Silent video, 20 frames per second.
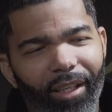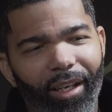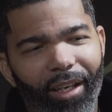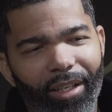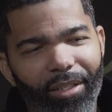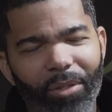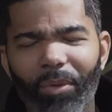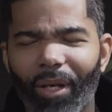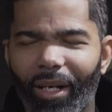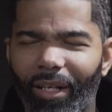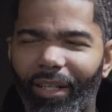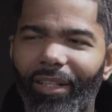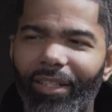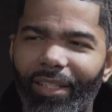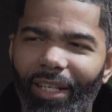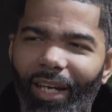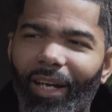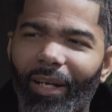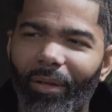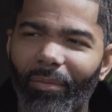So we had a good
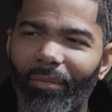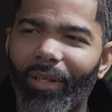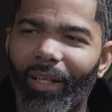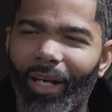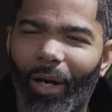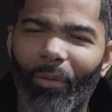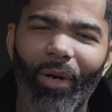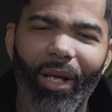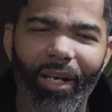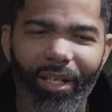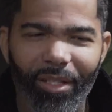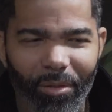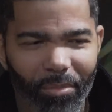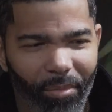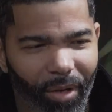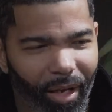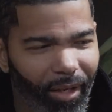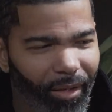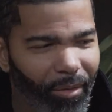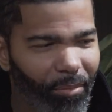time. And I ran into
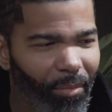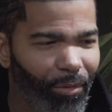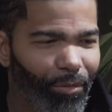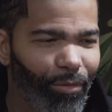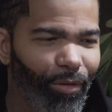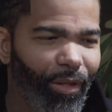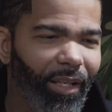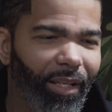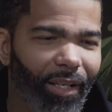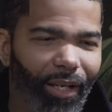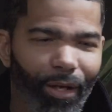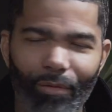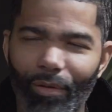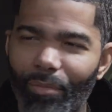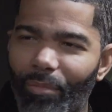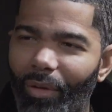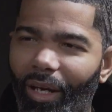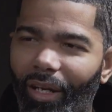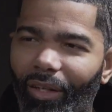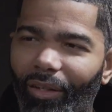my friend
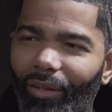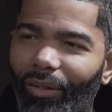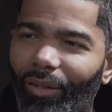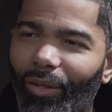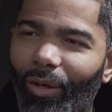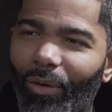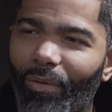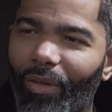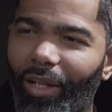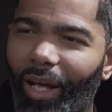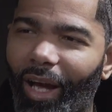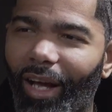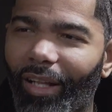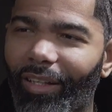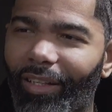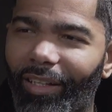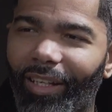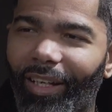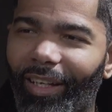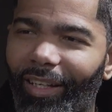David Banner over the
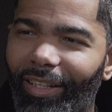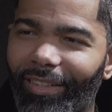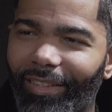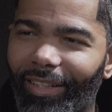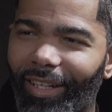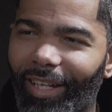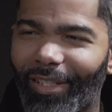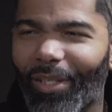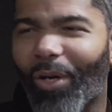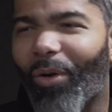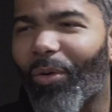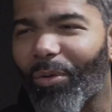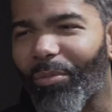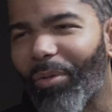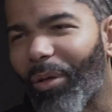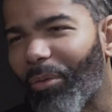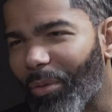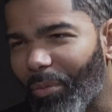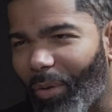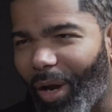holidays, and I told him
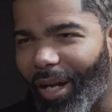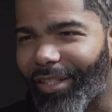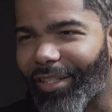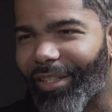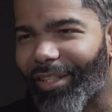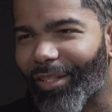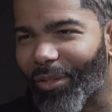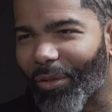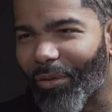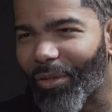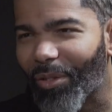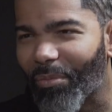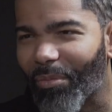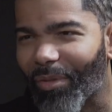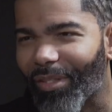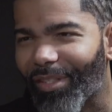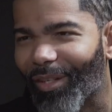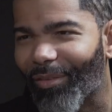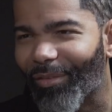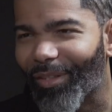that we watch This
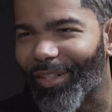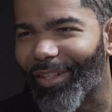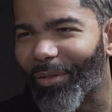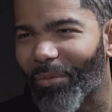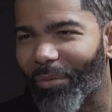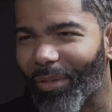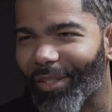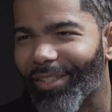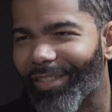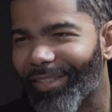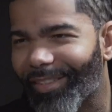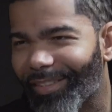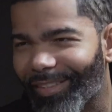Christmas every year, which